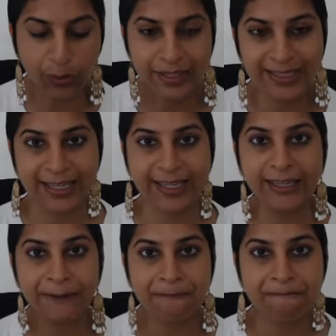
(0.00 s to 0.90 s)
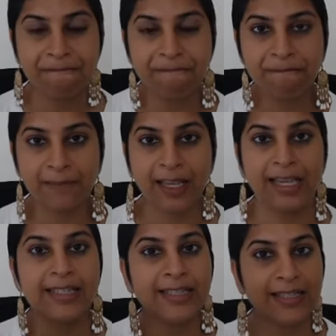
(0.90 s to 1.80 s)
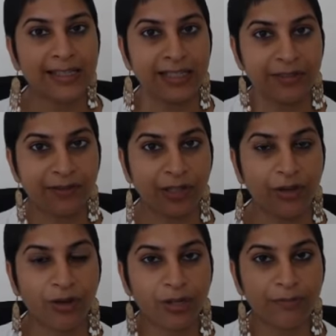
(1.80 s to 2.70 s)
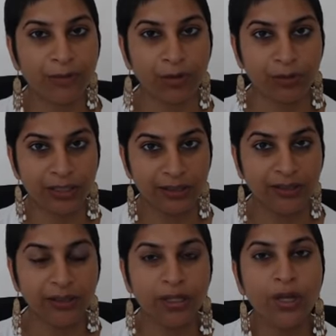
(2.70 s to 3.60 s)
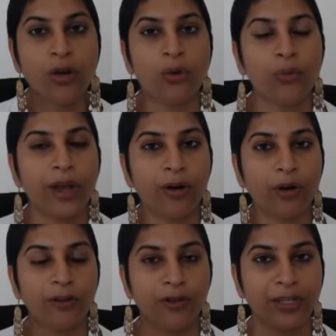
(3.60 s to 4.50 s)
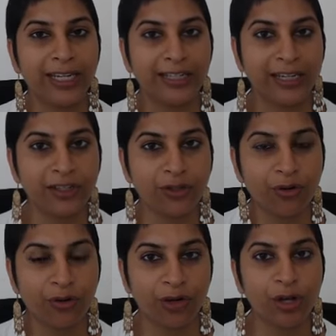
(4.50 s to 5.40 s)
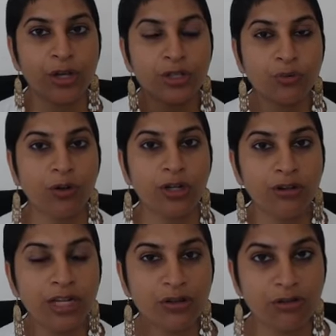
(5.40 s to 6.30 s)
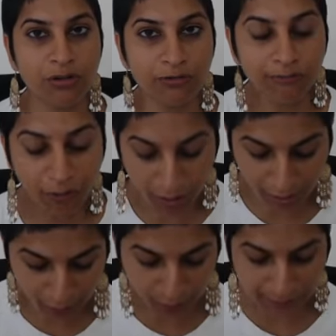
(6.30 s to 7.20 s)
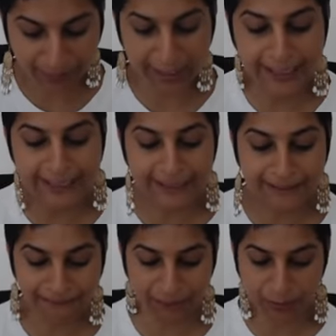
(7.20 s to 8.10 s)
hosting is the server or computer where all of your data is stored. So what do you need to look for when buying it?